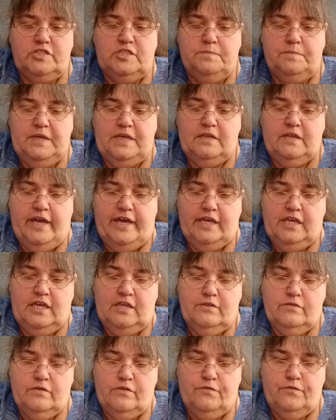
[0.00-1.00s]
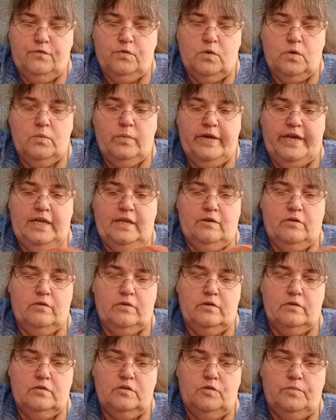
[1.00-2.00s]
to be like either a 4-weight
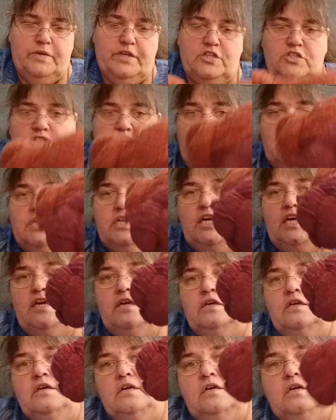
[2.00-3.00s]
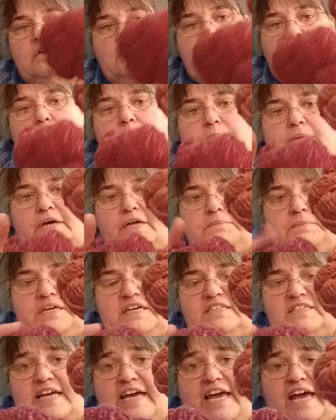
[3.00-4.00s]
or a little bit chunky, but
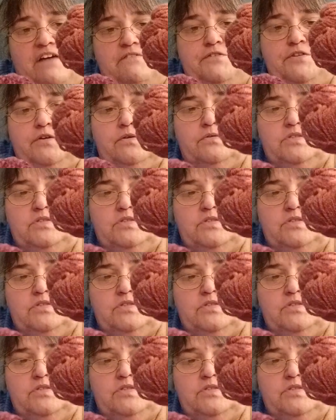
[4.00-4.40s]
because I have no